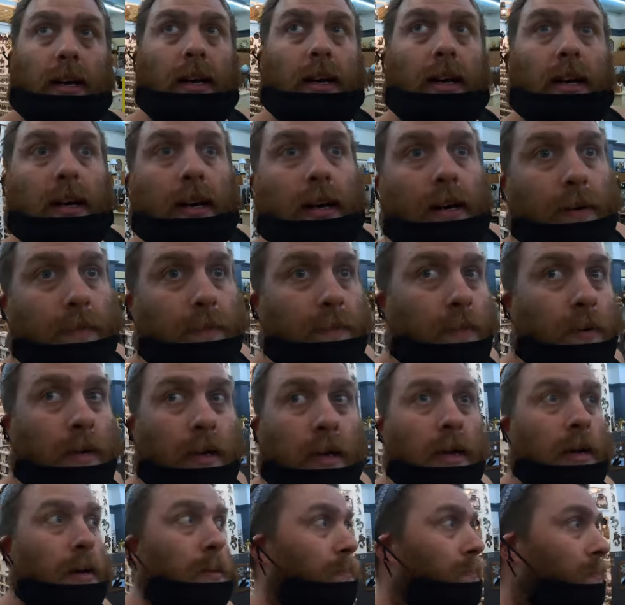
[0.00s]
Um,
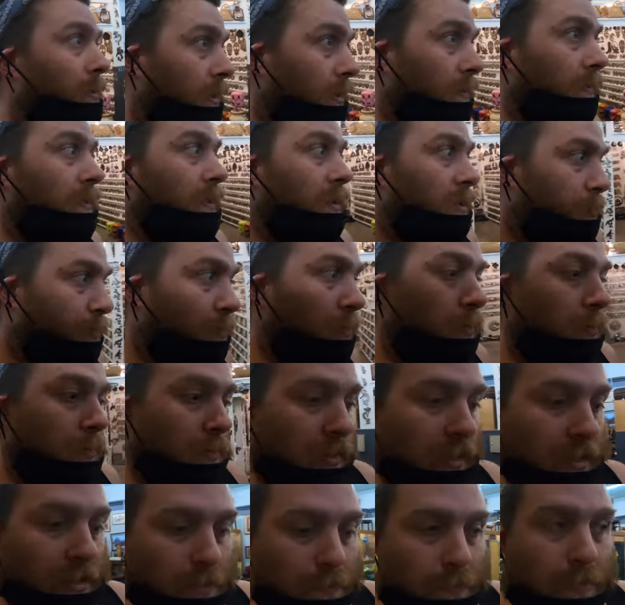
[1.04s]
but this booth
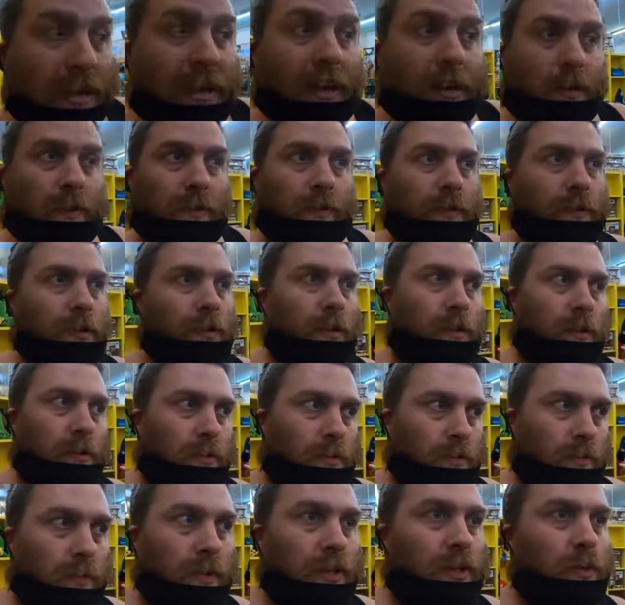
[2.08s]
needs a big
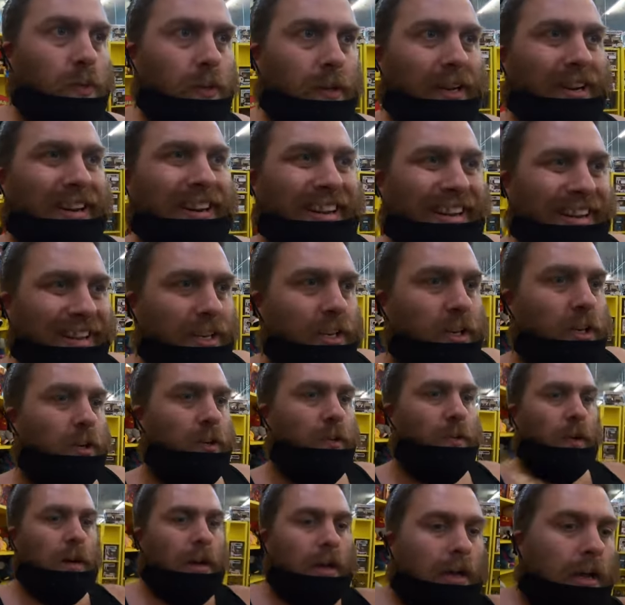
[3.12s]
overhaul, which we're gonna get
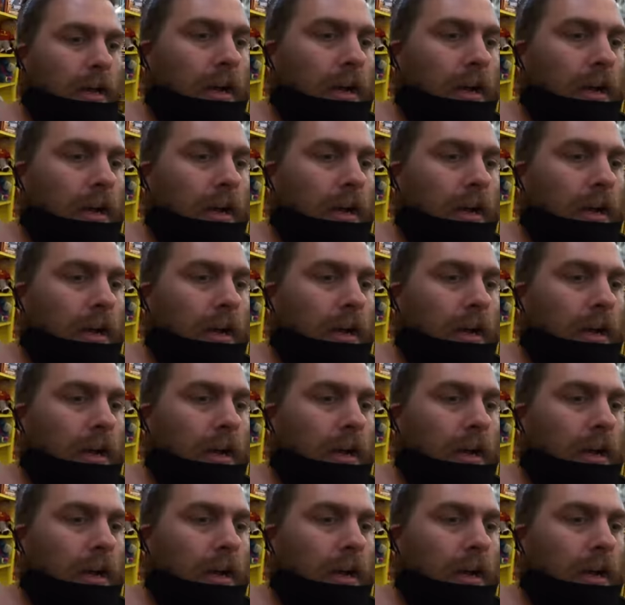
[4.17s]
to